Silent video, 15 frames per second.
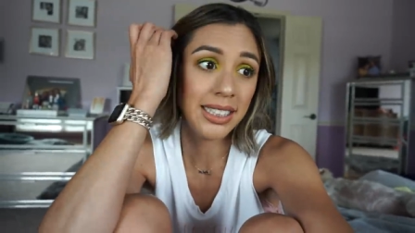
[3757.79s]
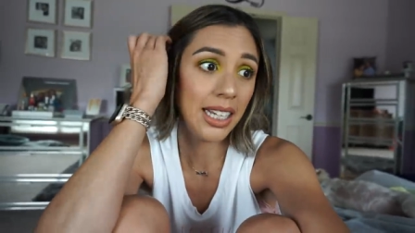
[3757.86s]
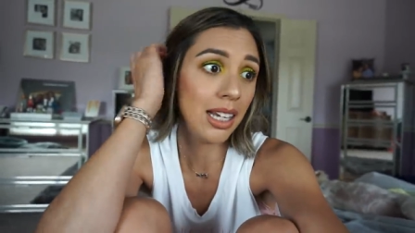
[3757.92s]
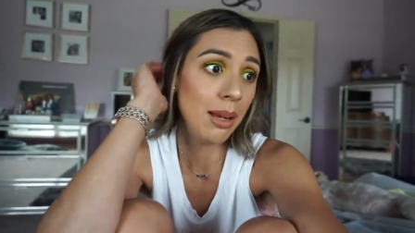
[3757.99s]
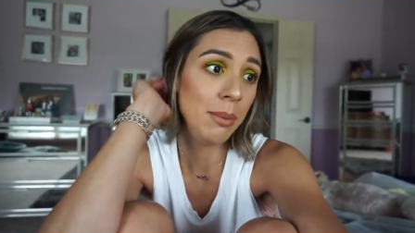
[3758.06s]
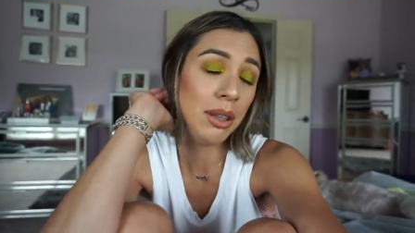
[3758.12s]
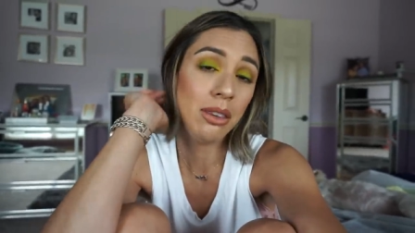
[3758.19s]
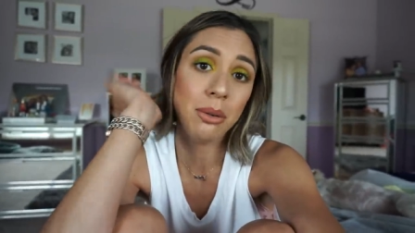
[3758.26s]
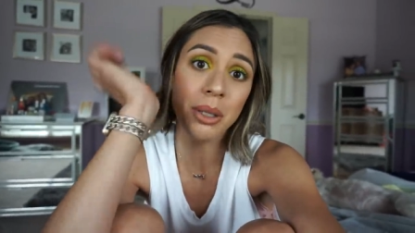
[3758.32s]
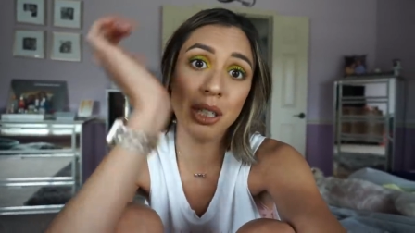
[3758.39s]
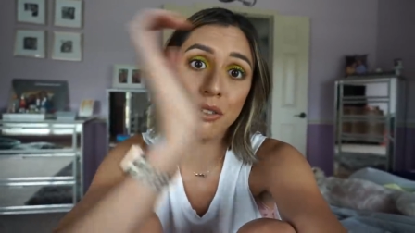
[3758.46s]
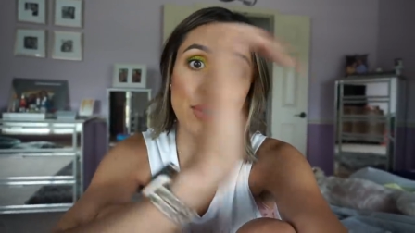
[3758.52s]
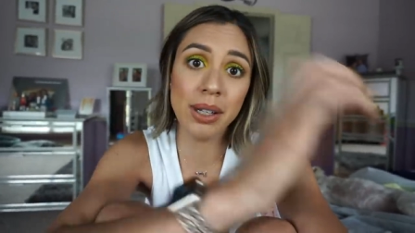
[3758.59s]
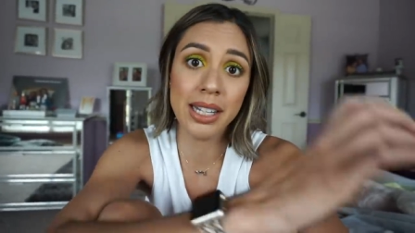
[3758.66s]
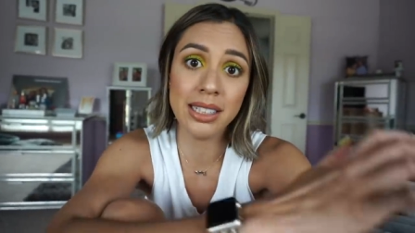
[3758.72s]
They come in three
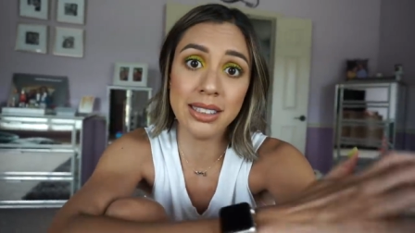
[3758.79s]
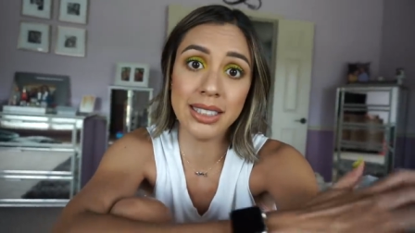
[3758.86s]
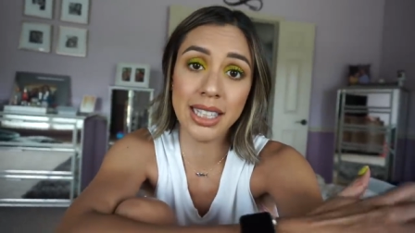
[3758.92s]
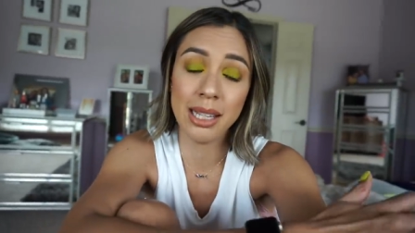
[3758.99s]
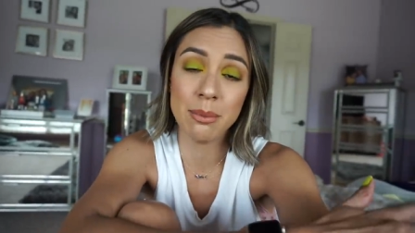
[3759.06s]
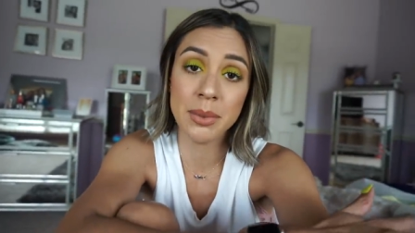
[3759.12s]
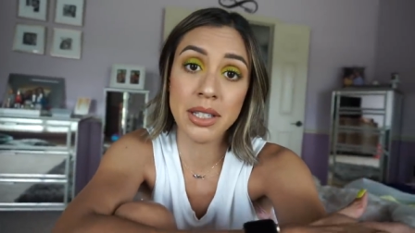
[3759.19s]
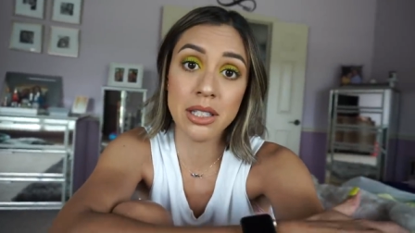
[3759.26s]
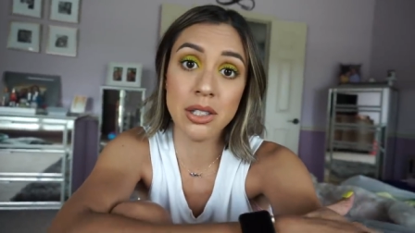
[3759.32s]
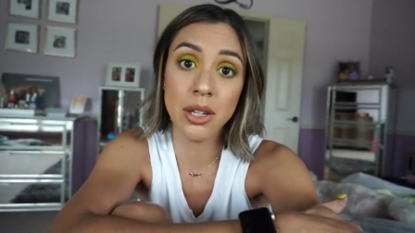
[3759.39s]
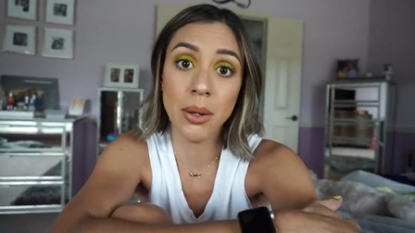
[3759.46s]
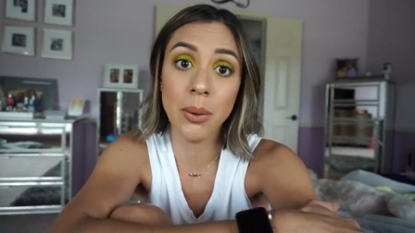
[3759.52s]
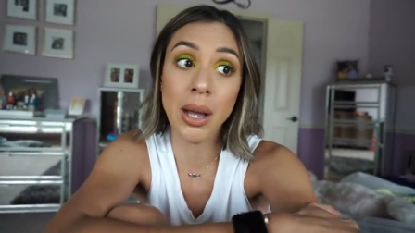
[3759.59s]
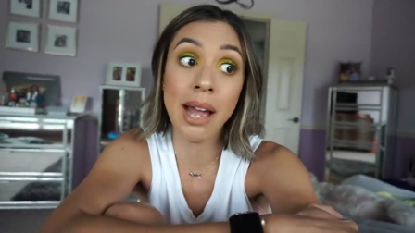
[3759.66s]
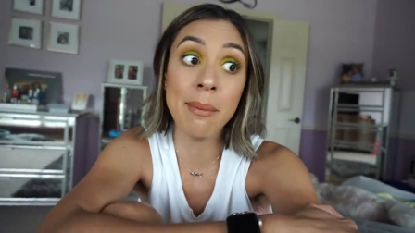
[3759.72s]
different inseams.
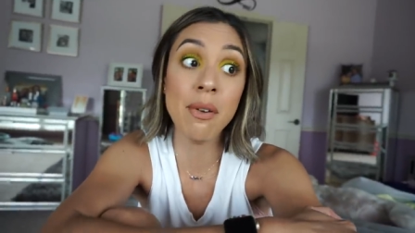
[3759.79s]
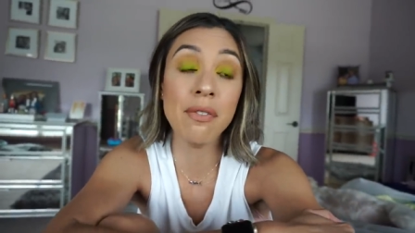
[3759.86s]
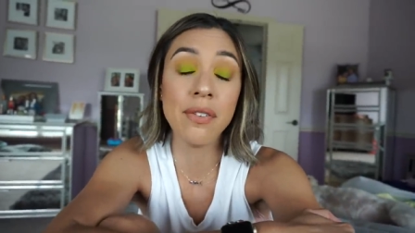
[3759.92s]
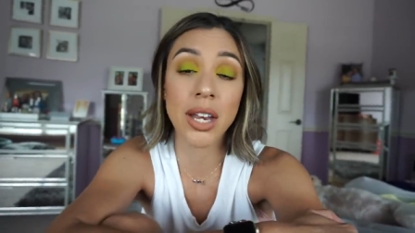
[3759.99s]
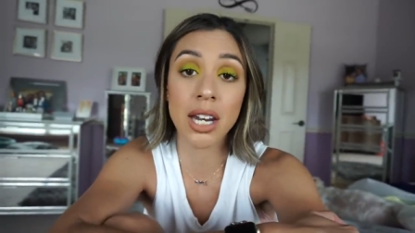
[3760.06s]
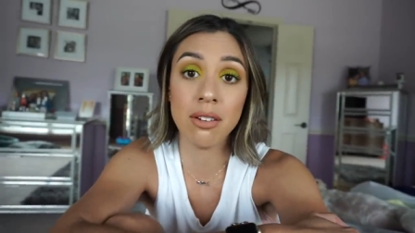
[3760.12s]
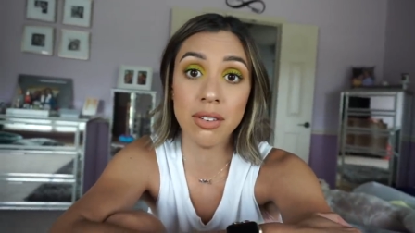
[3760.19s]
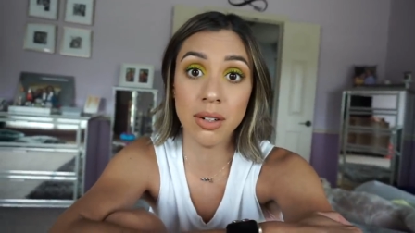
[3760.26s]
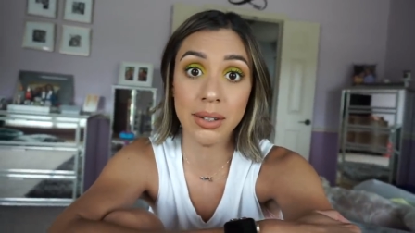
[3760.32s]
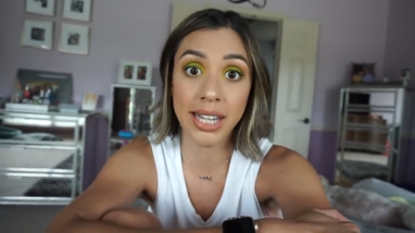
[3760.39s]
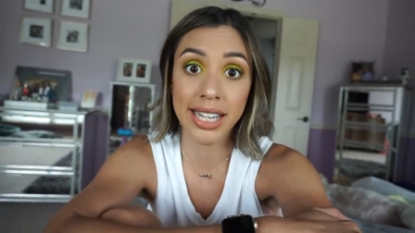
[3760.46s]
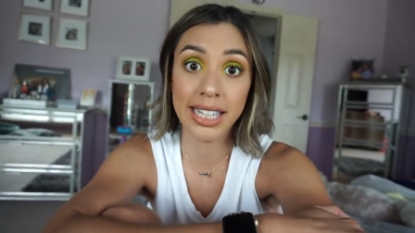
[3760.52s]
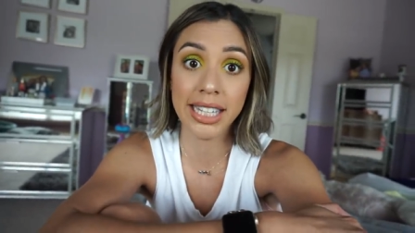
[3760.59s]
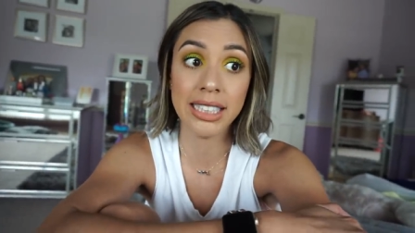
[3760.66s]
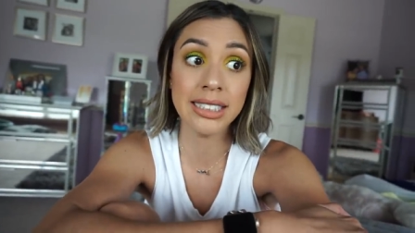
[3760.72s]
So I'm a fan of their
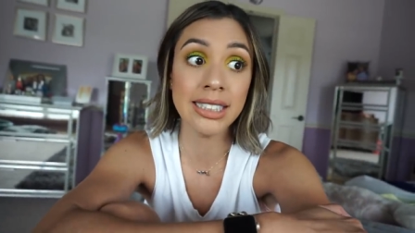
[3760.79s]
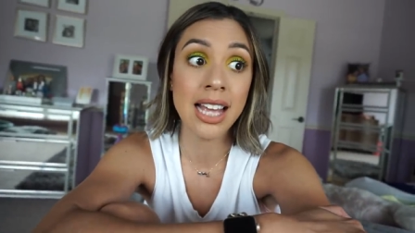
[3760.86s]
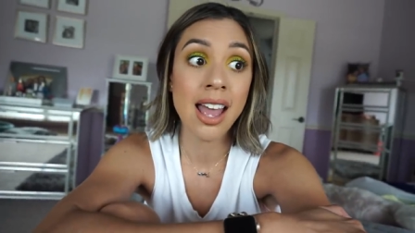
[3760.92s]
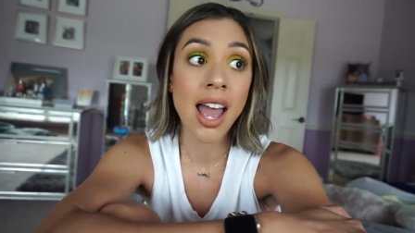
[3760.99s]
leggings.